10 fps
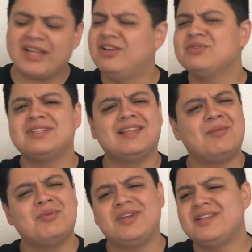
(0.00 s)
no
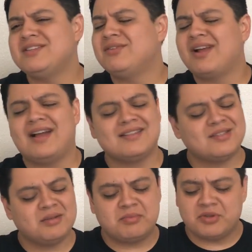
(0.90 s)
celebrities, no
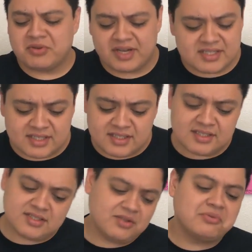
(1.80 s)
gossip, no
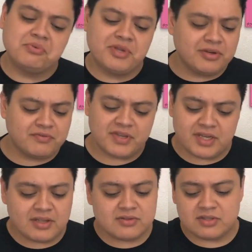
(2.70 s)
craziness, no weird
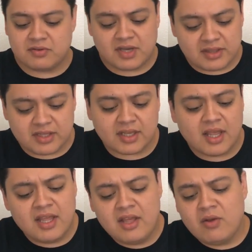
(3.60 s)
videos, no nothing.
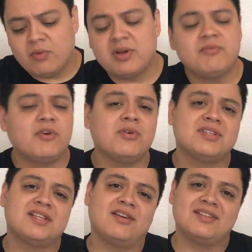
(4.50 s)
What I'm
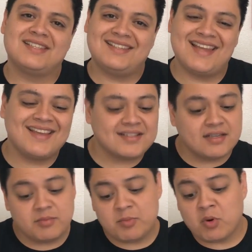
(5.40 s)
focusing on today is
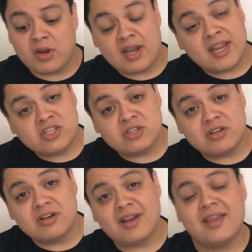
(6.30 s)
going to be more
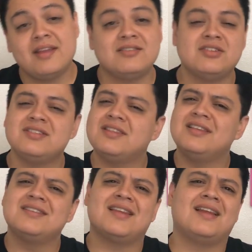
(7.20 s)
nature and just
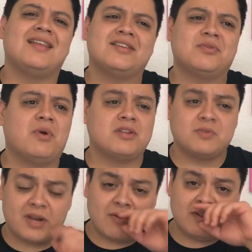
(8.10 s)
things that I like to
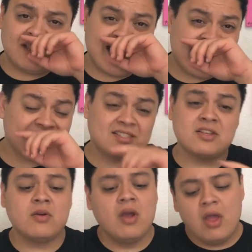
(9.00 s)
watch when I relax.
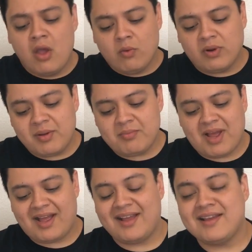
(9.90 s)
So when I'm
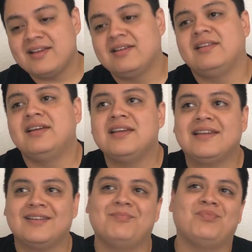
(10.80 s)
high,
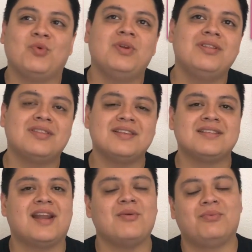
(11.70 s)
like one of the
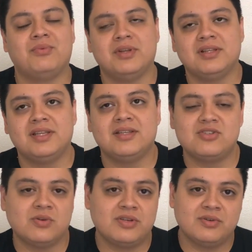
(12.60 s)
things that I really
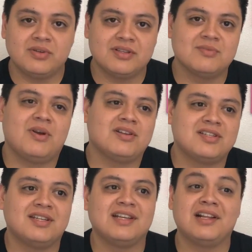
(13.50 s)
enjoy doing is
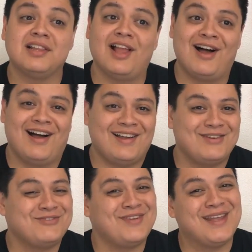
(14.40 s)
watching a lot
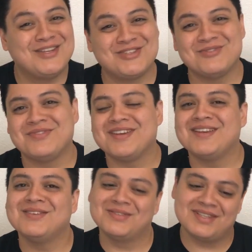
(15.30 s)
of nature
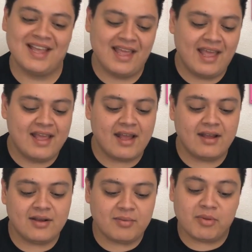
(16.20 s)
videos.
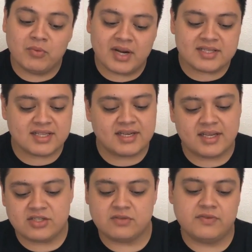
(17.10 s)
And when I say
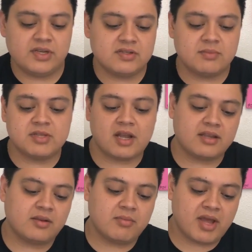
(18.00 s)
nature videos, I'm
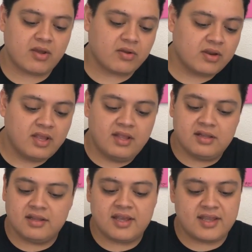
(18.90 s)
talking about,
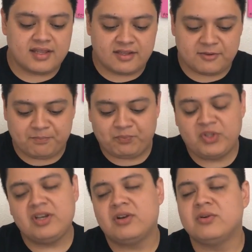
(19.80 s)
like,
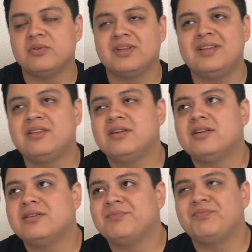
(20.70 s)
you know,
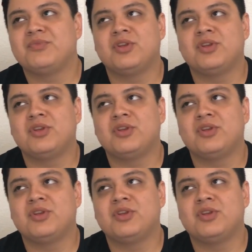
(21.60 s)
either